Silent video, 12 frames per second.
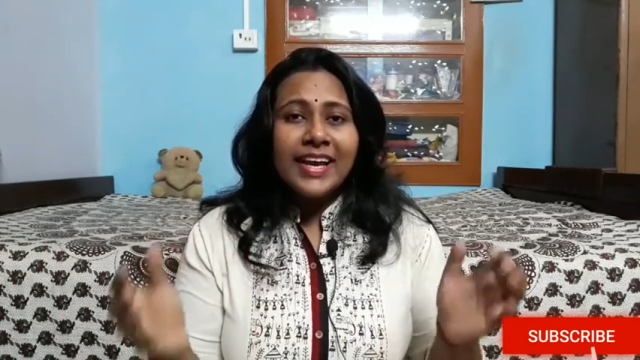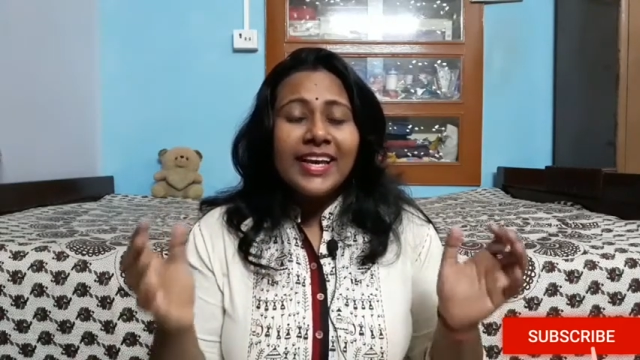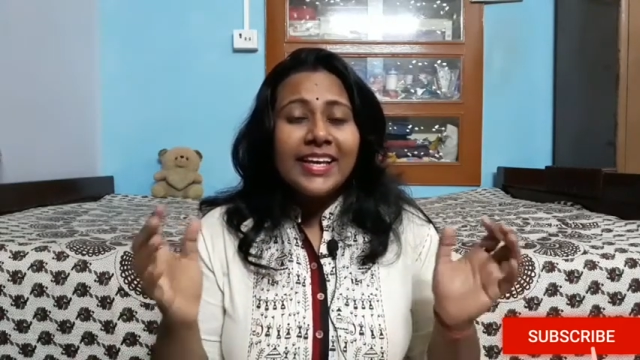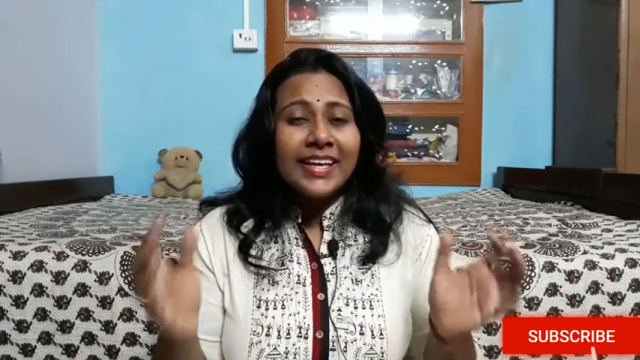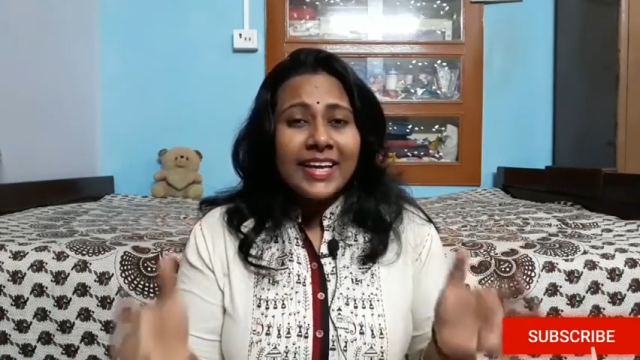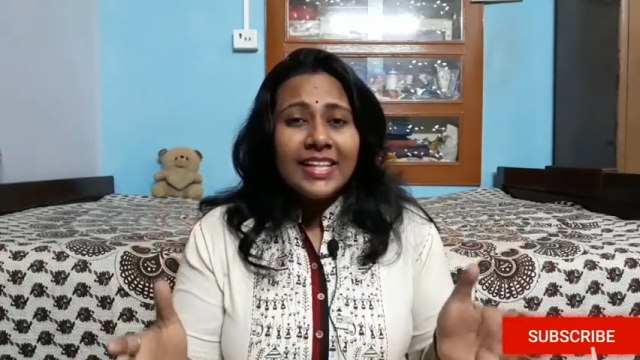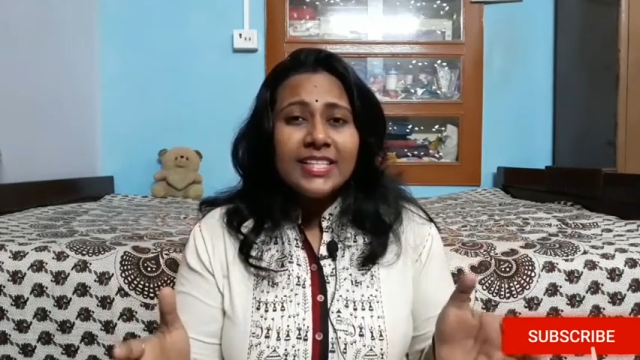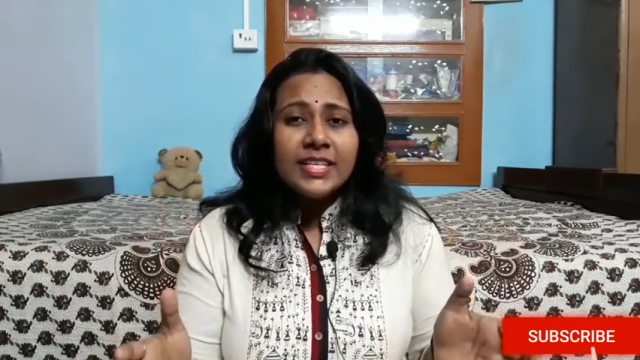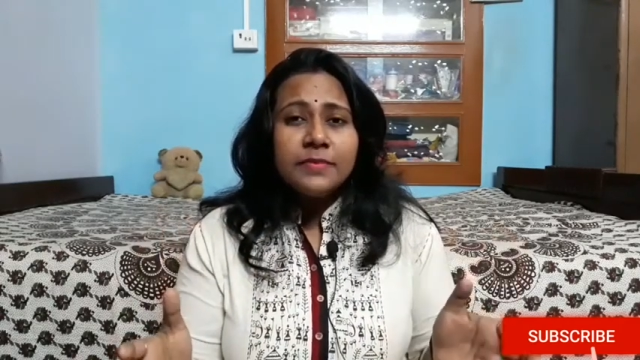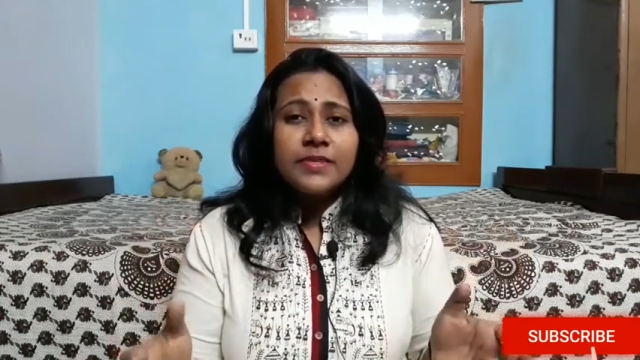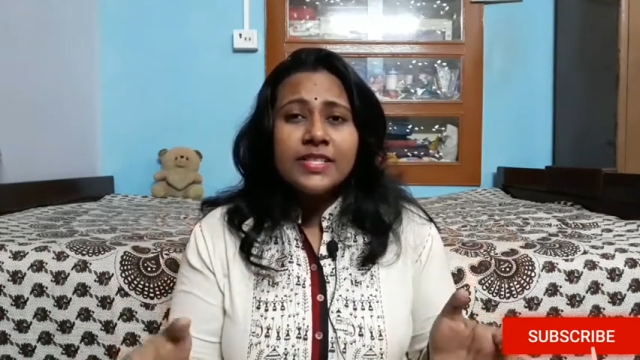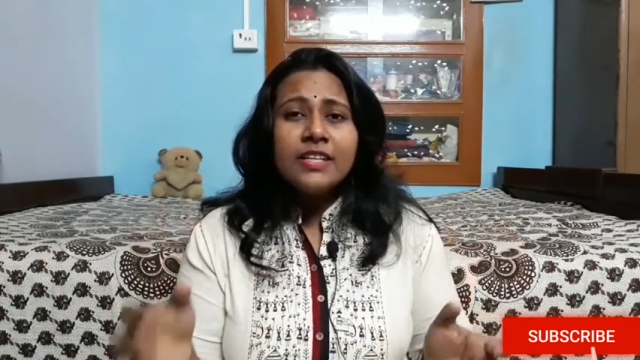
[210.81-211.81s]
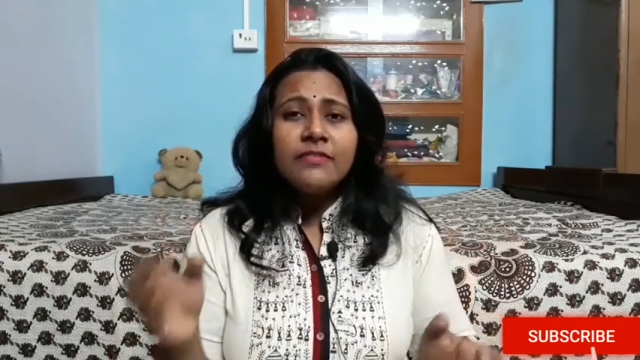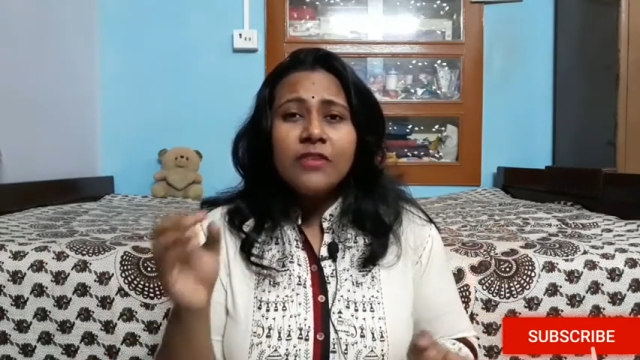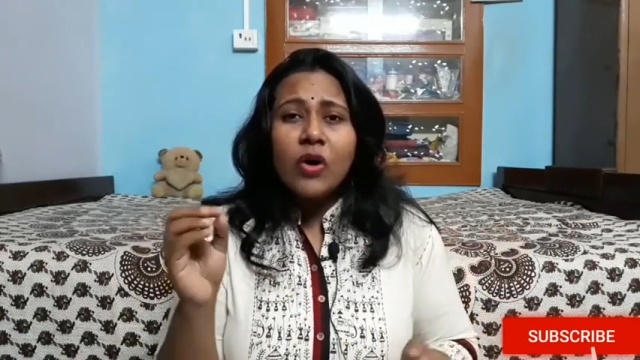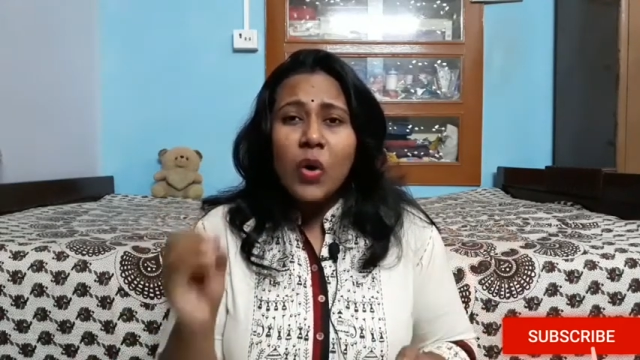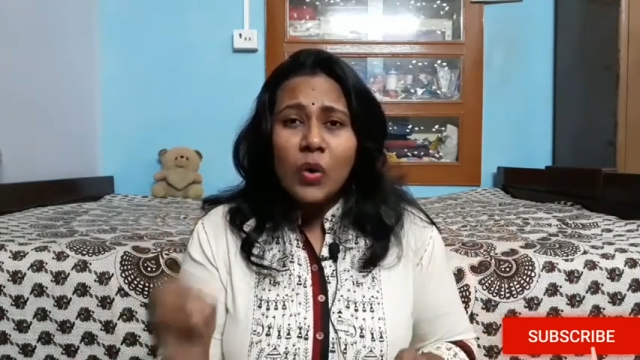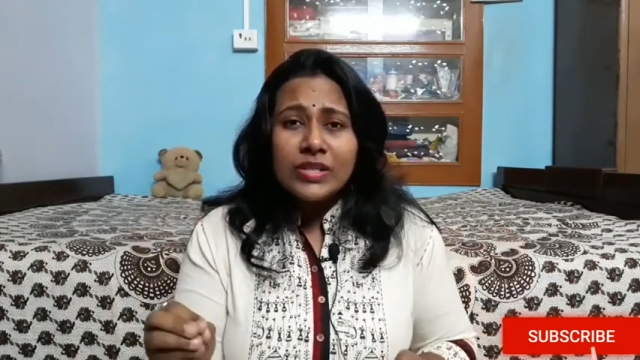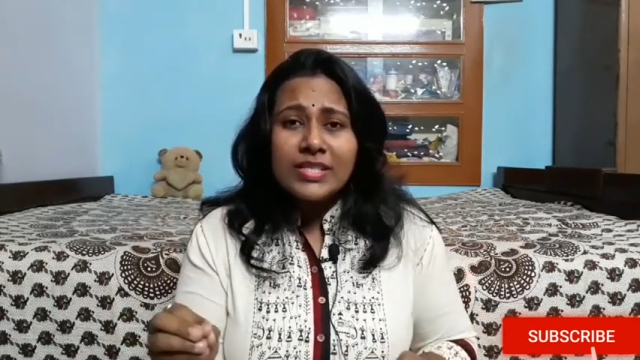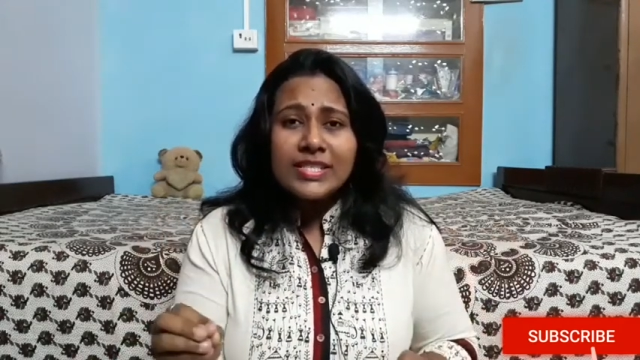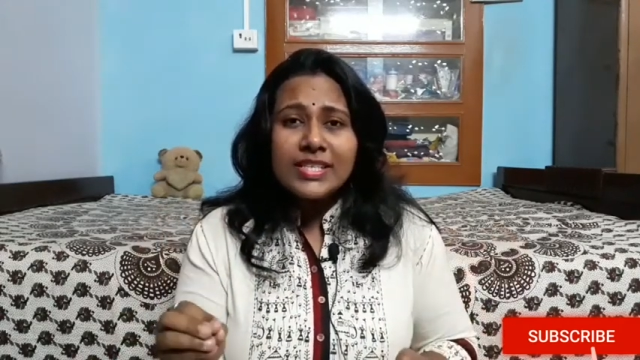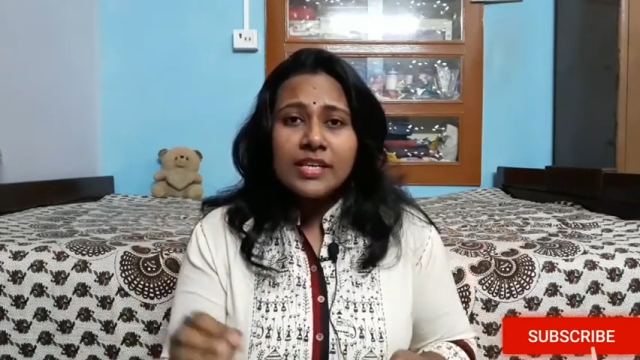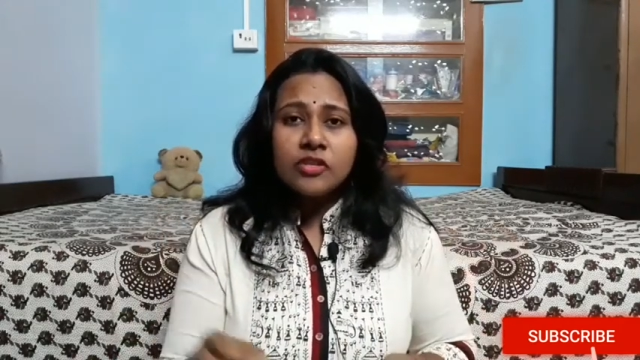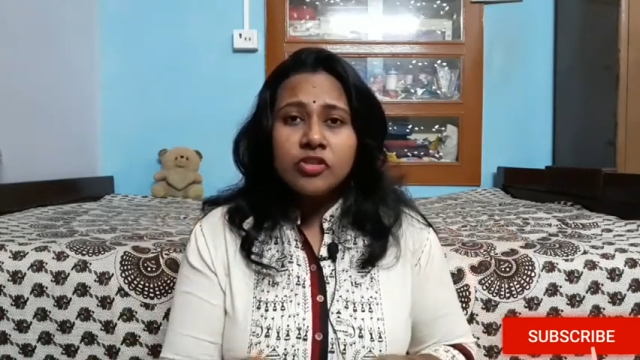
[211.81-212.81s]
he kills himself on
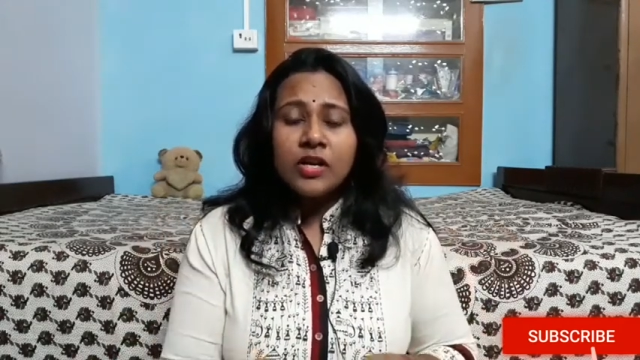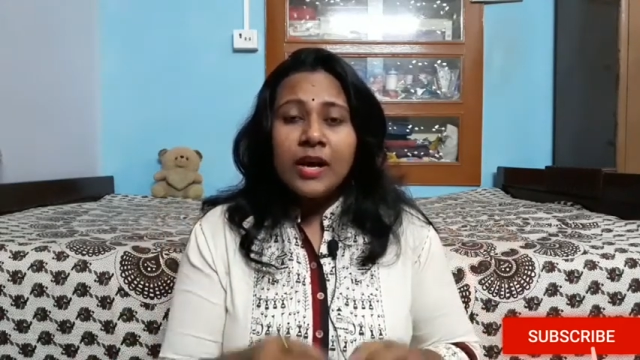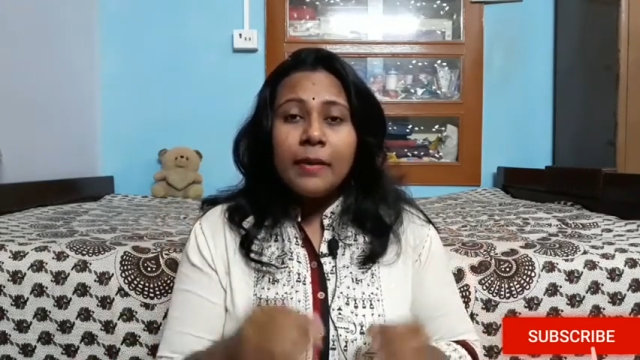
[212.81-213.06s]
stage